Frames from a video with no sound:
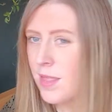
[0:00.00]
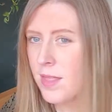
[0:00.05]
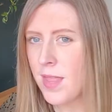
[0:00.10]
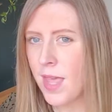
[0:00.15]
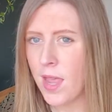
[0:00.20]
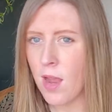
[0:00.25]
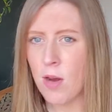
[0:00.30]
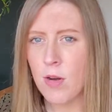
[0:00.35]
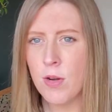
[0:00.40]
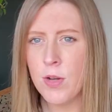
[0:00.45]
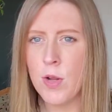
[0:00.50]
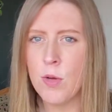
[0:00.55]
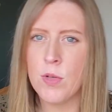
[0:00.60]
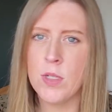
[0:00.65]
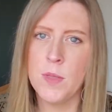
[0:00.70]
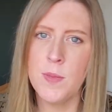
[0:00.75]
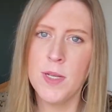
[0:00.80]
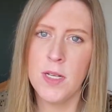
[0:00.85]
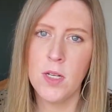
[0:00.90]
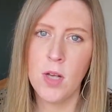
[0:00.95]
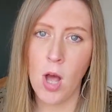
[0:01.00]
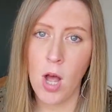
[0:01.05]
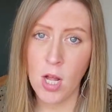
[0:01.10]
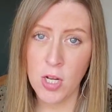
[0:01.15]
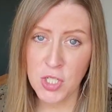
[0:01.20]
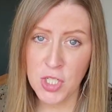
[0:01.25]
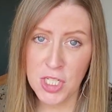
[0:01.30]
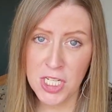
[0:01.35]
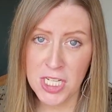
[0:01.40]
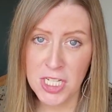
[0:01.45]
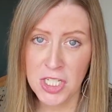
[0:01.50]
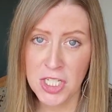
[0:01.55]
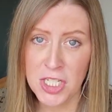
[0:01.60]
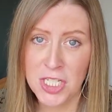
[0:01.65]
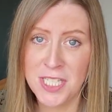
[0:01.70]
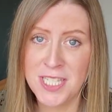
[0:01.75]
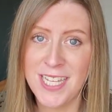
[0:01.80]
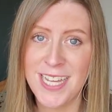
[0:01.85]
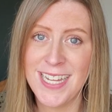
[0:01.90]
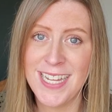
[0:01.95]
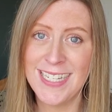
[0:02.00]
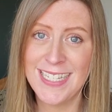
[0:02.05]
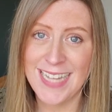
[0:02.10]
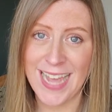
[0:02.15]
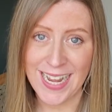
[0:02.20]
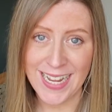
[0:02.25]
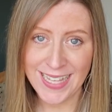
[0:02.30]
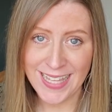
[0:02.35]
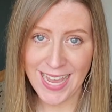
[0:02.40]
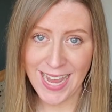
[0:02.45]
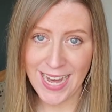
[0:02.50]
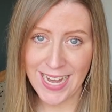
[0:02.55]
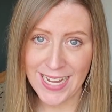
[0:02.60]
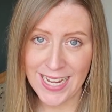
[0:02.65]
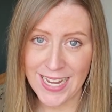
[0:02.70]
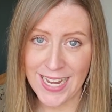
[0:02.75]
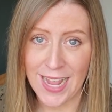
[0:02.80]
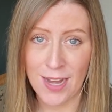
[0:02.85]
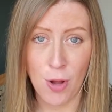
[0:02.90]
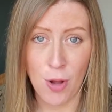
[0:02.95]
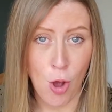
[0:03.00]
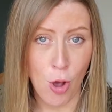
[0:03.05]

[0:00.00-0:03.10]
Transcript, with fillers: and they are known to be conscientious, dedicated, and